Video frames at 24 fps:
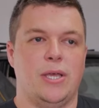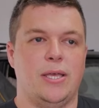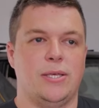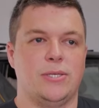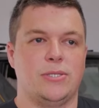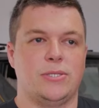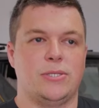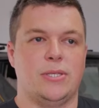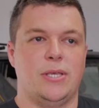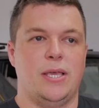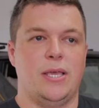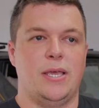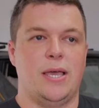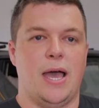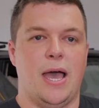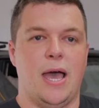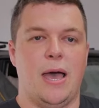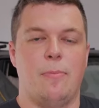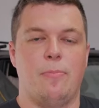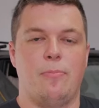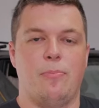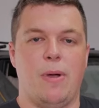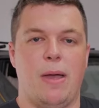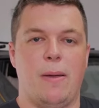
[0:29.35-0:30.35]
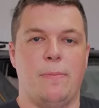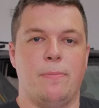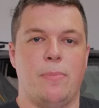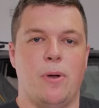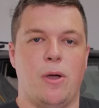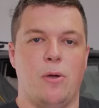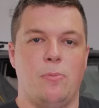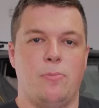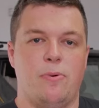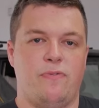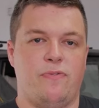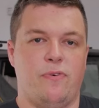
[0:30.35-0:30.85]
is the
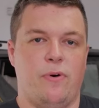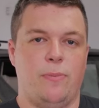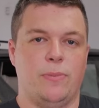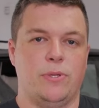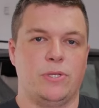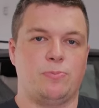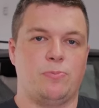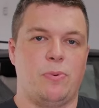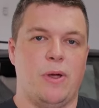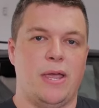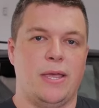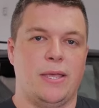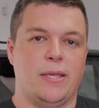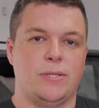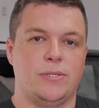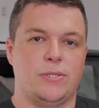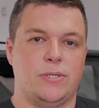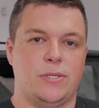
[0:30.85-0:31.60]
Brembo performance braking